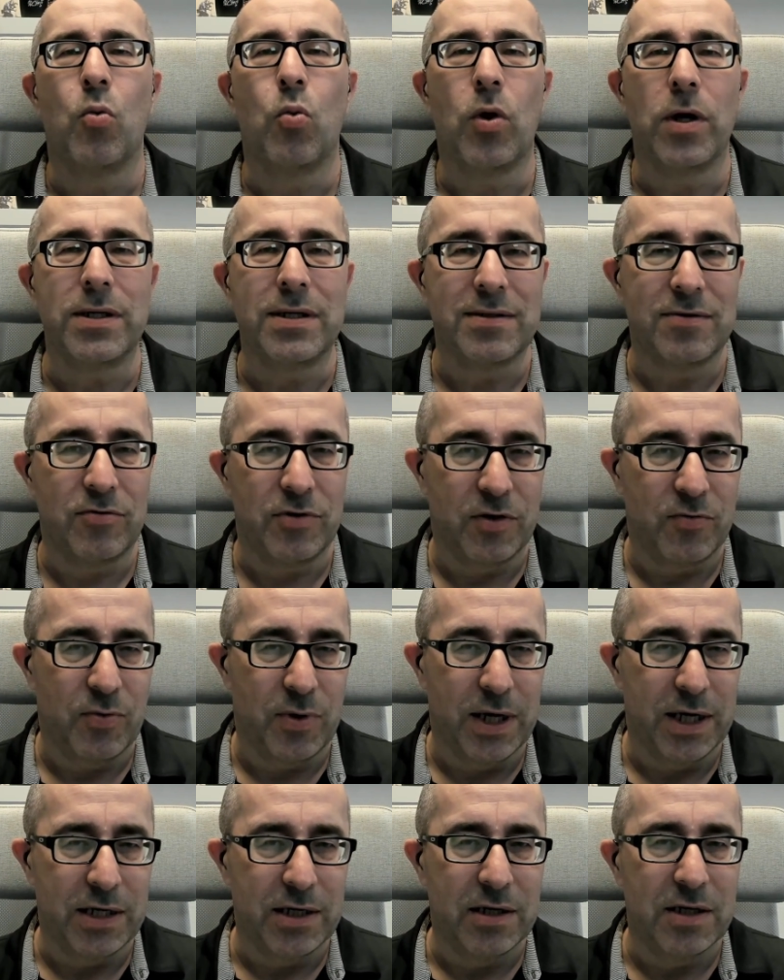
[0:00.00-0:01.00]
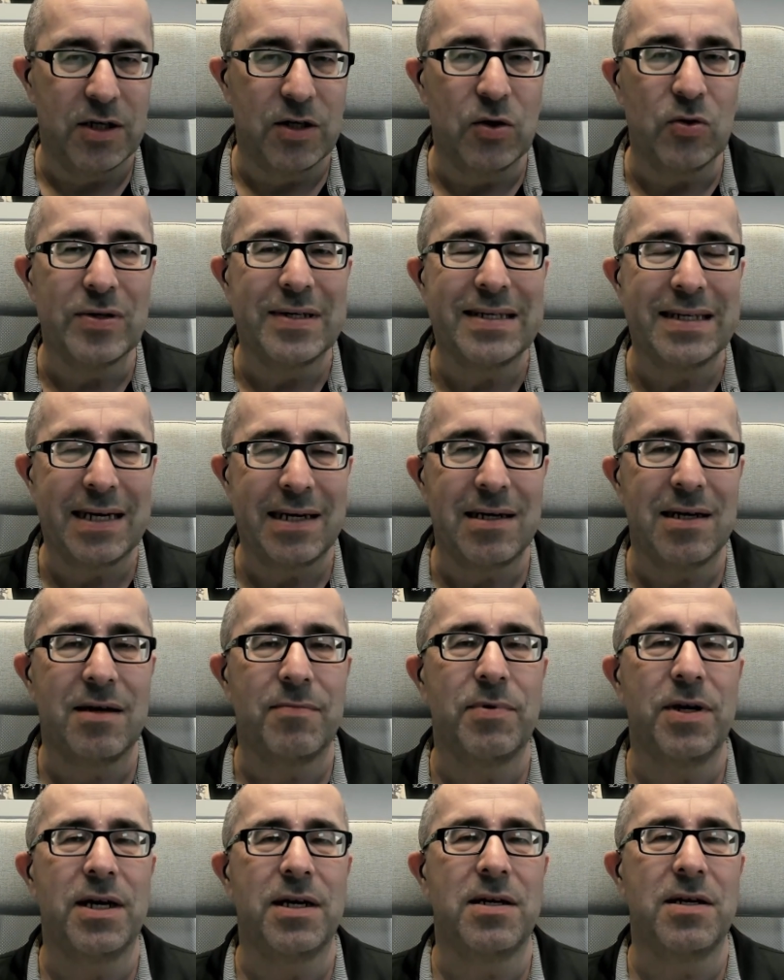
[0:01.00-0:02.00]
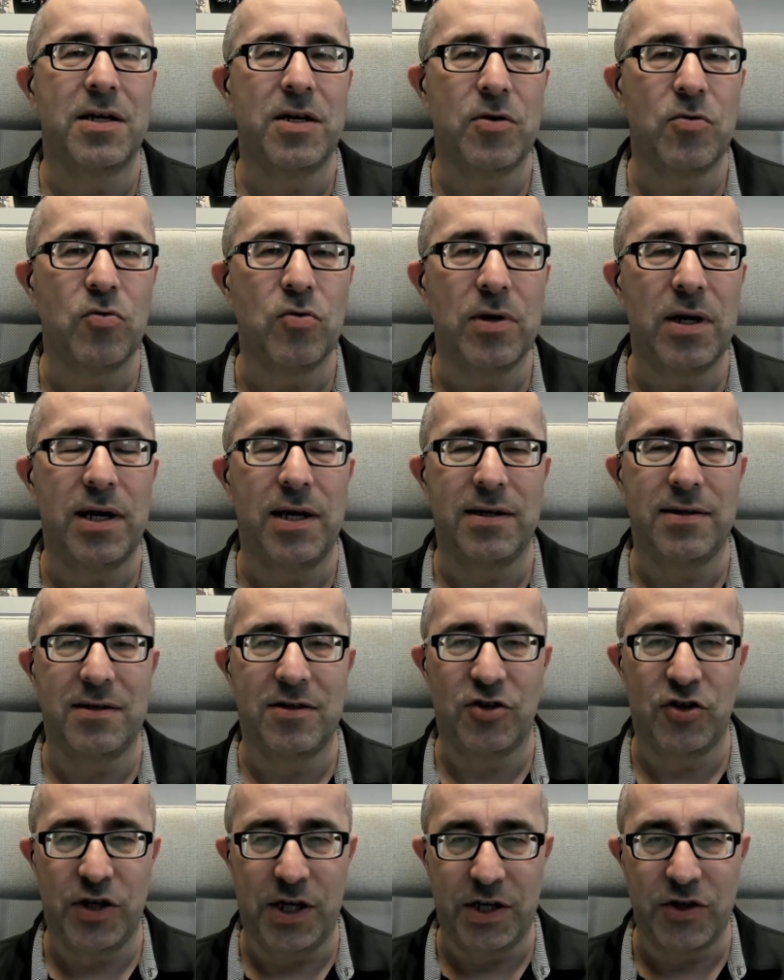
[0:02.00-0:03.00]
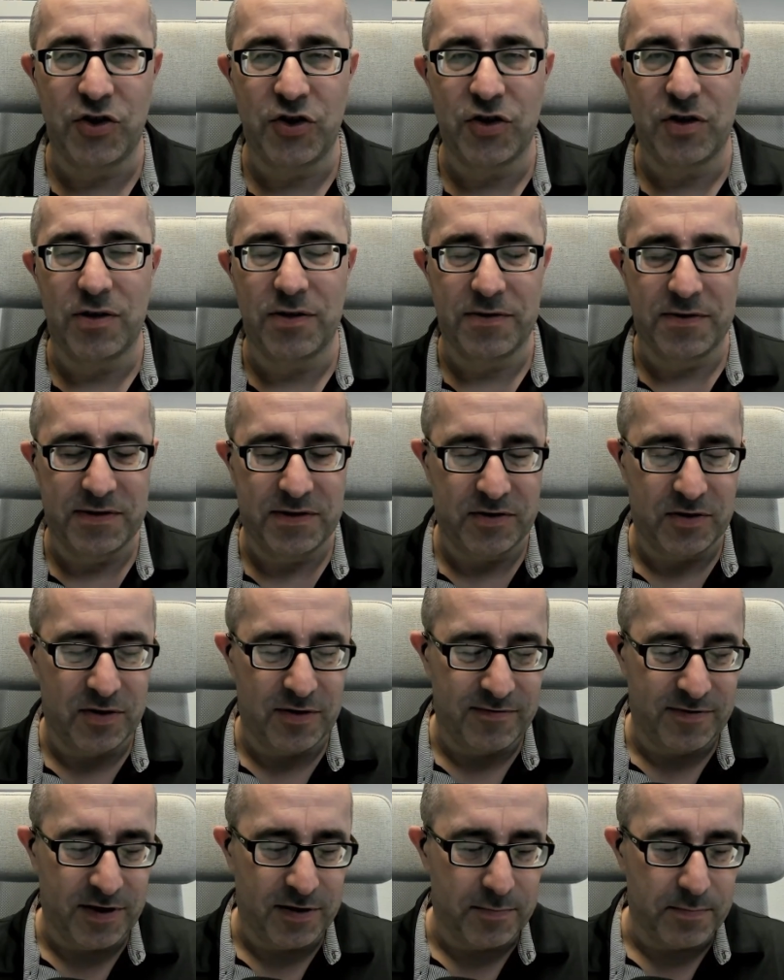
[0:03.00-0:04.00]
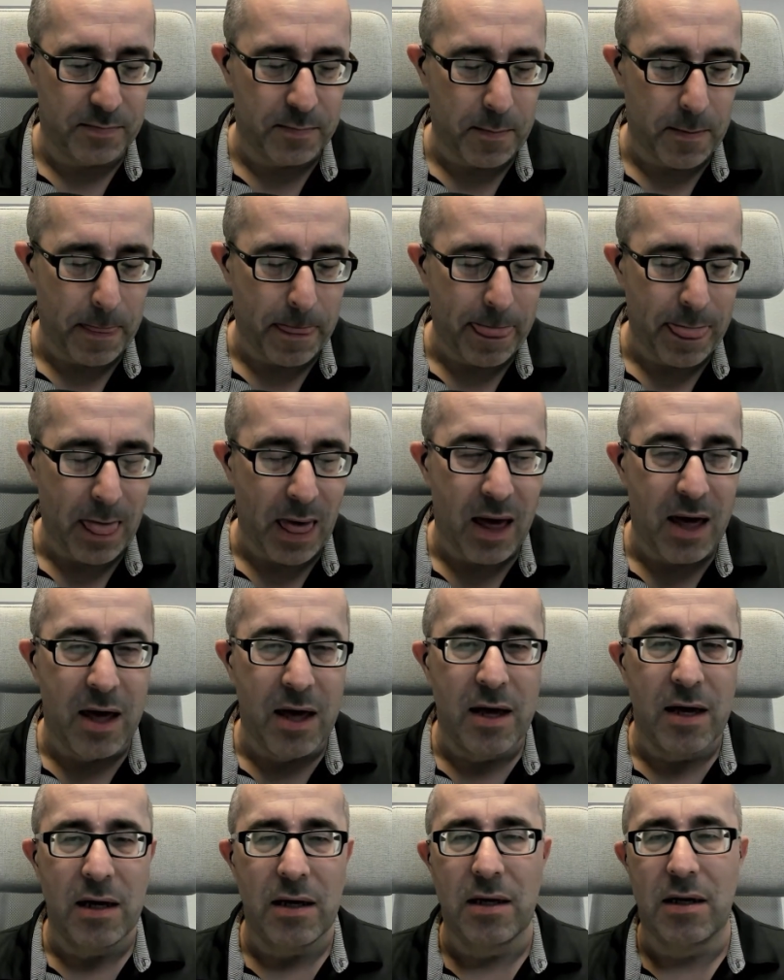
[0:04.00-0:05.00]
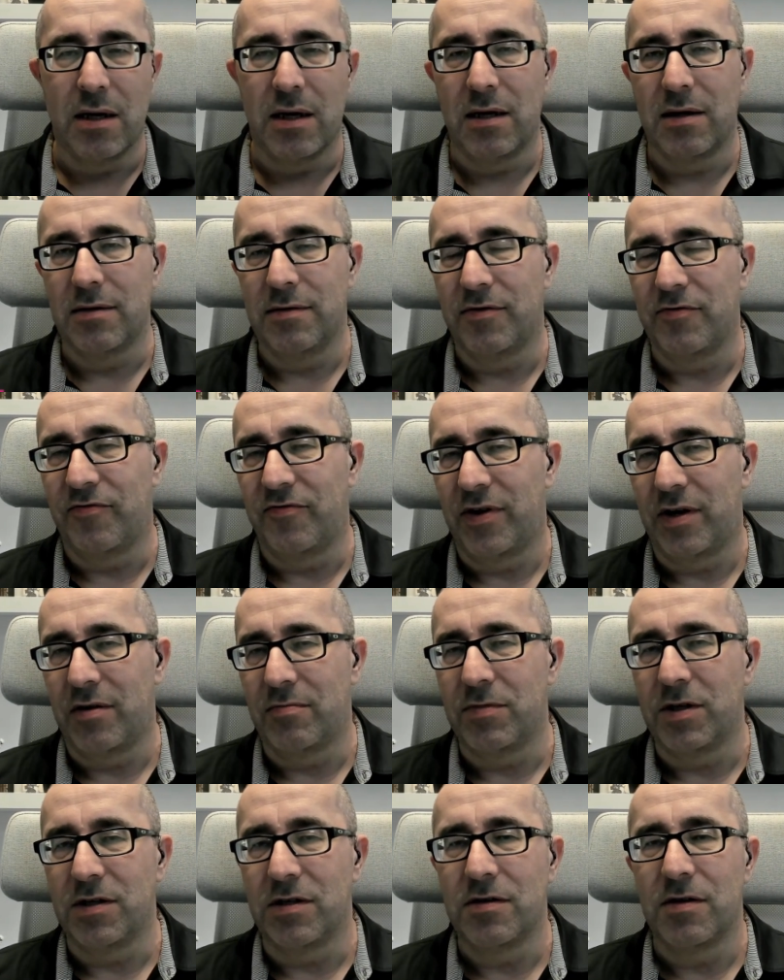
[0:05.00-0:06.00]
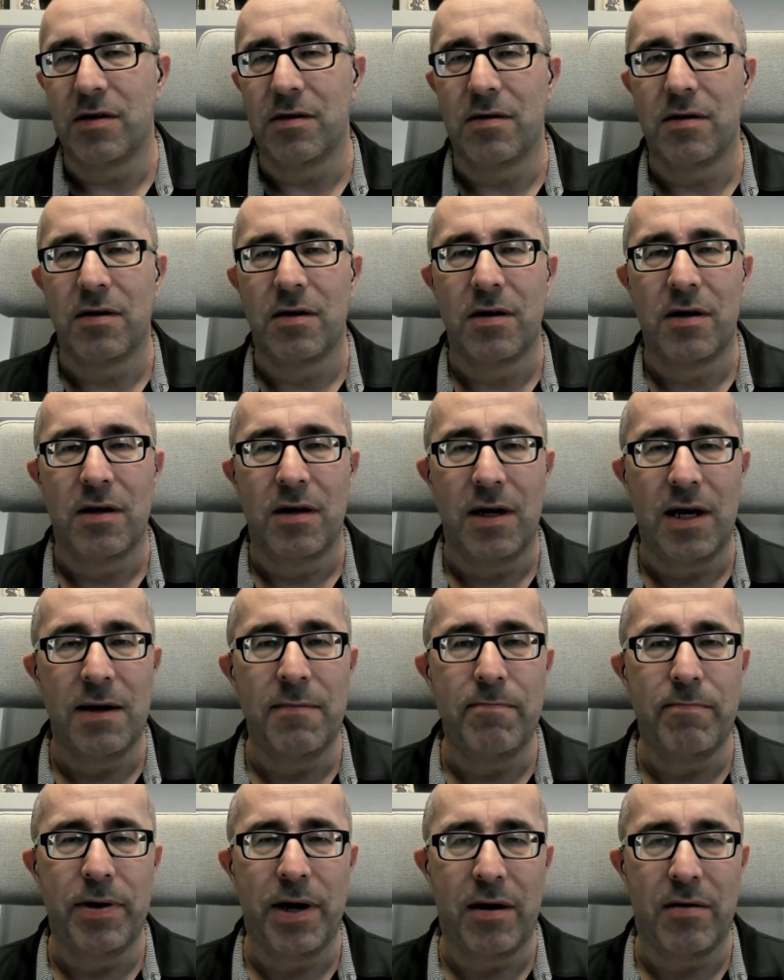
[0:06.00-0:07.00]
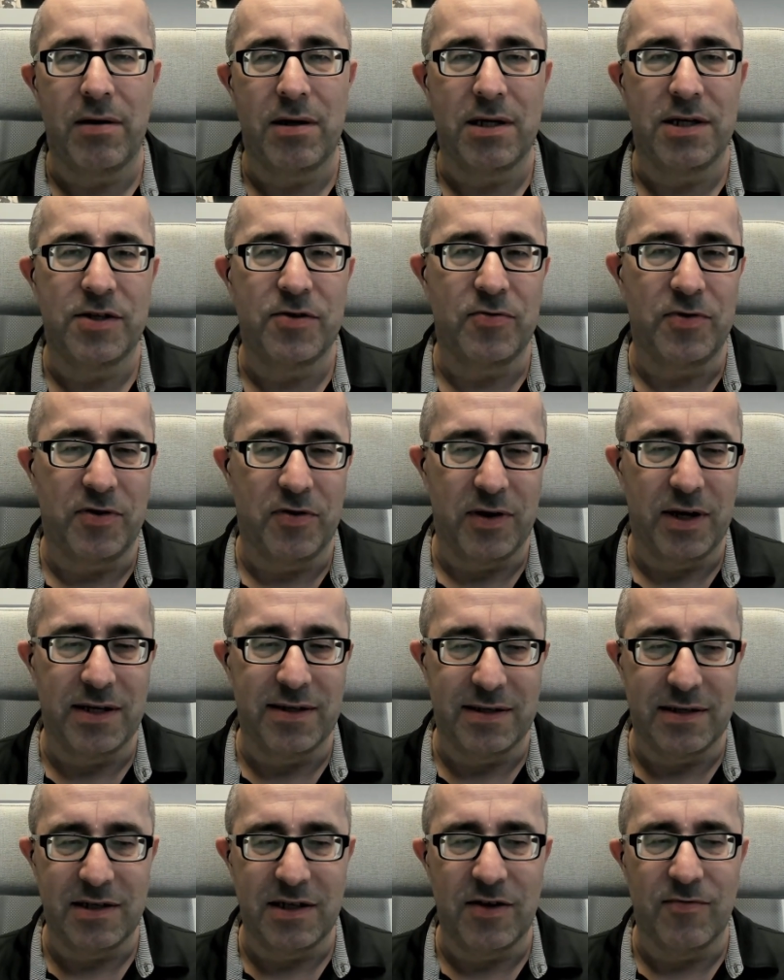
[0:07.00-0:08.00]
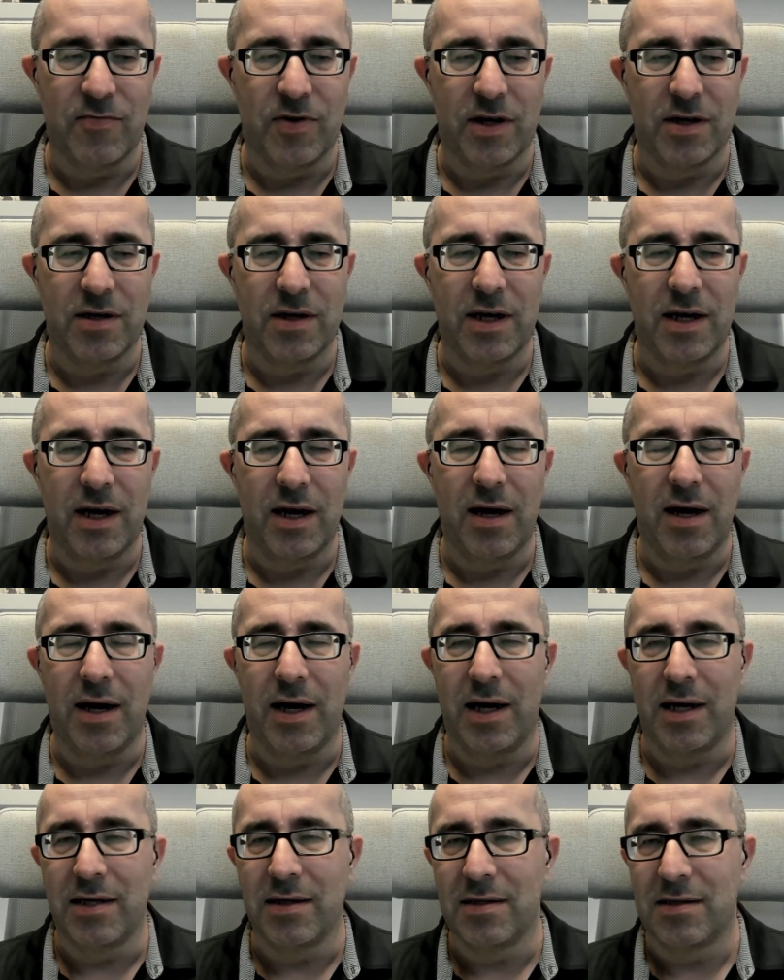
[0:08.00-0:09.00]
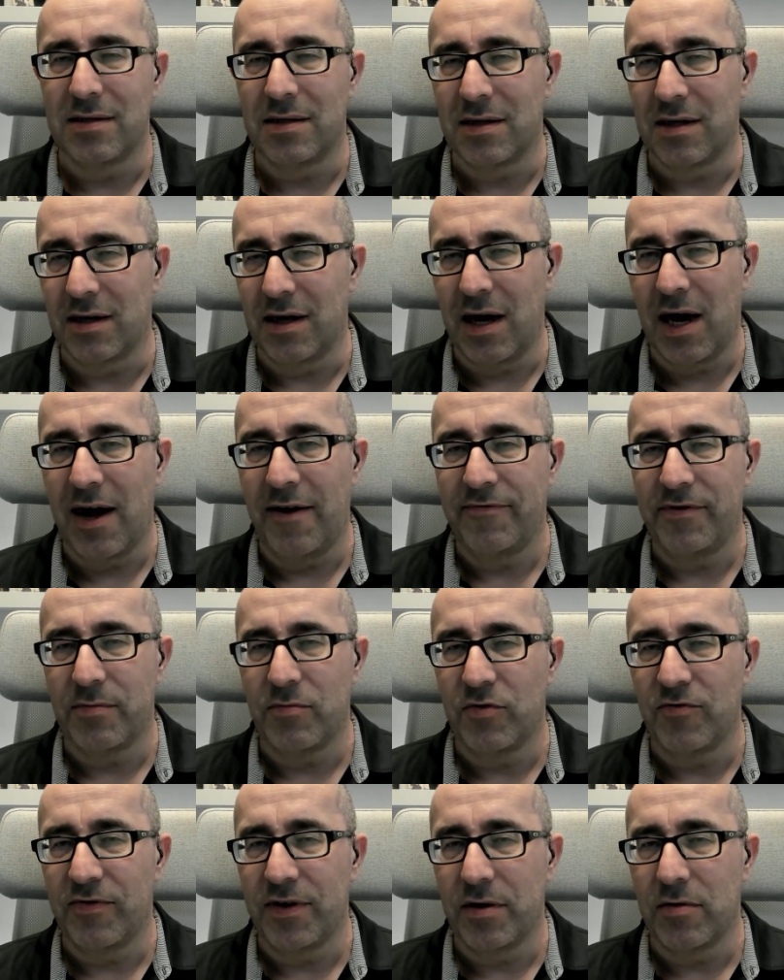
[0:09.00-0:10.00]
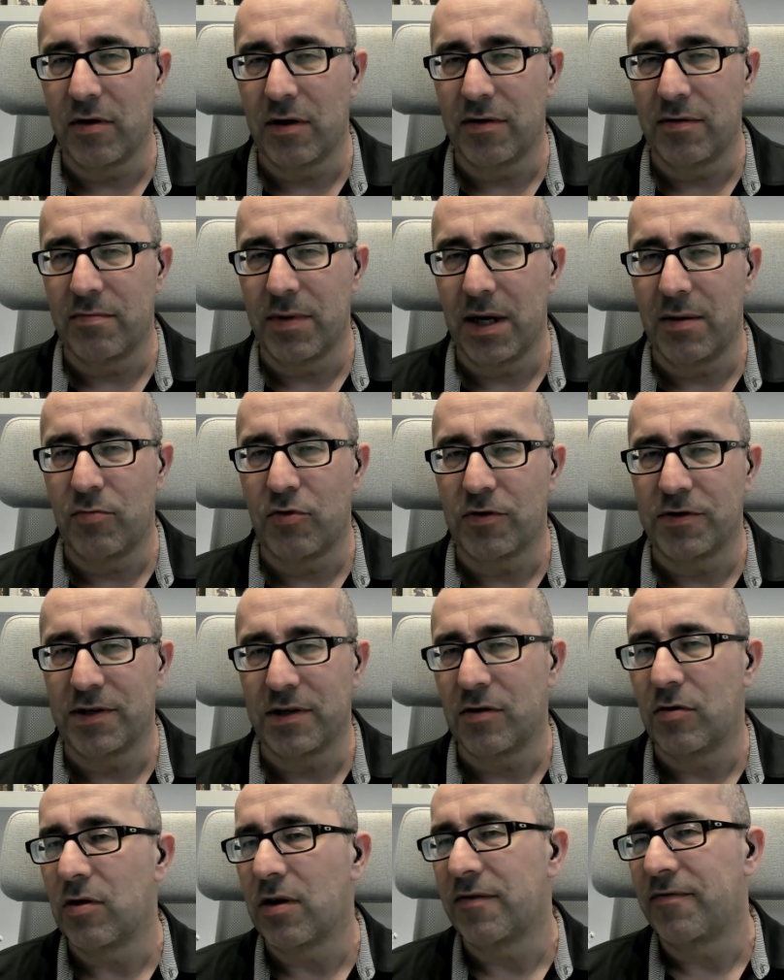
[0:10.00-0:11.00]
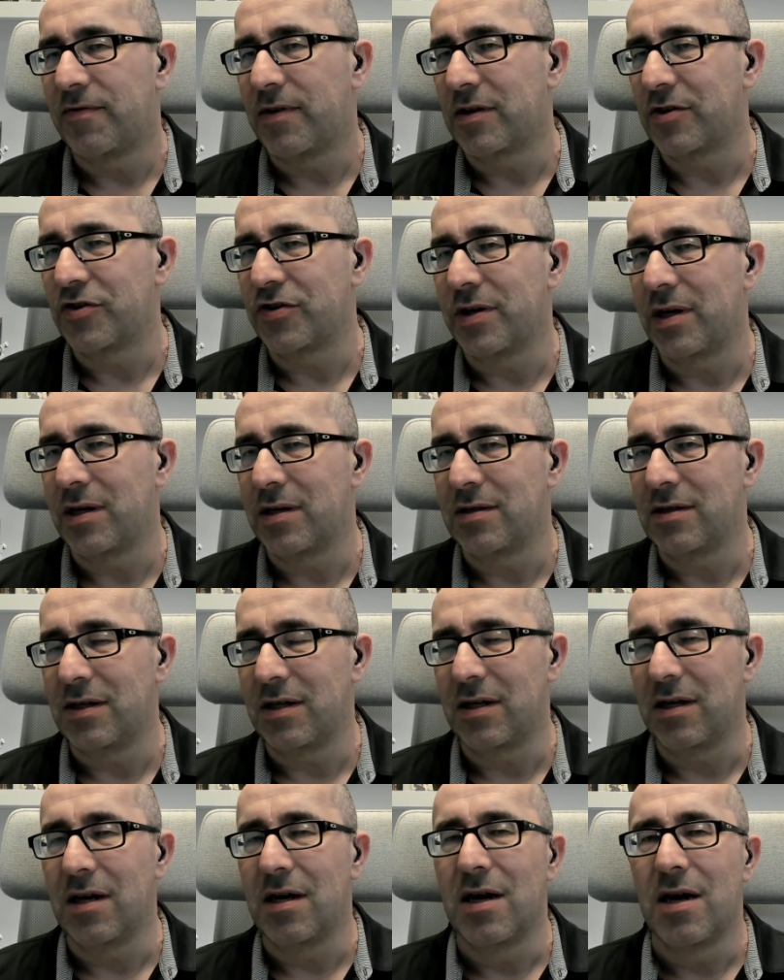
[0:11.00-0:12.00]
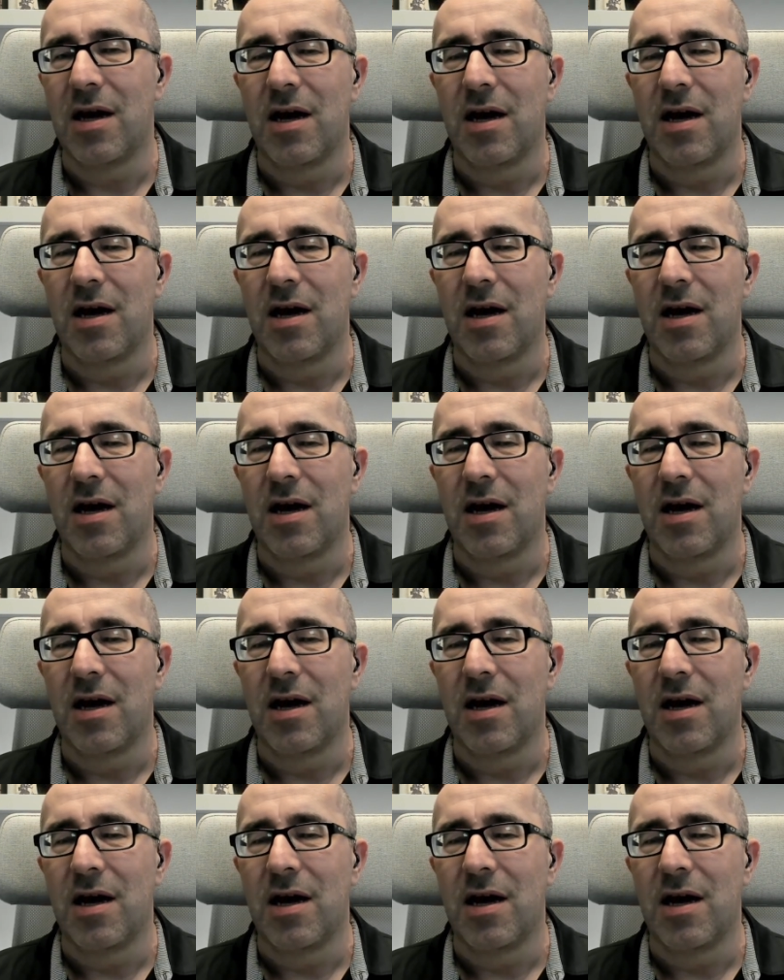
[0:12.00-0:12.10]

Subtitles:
what is required to set up a new Exchange server environment in parallel to your existing one. And after moving all the mailbox and all the functionality,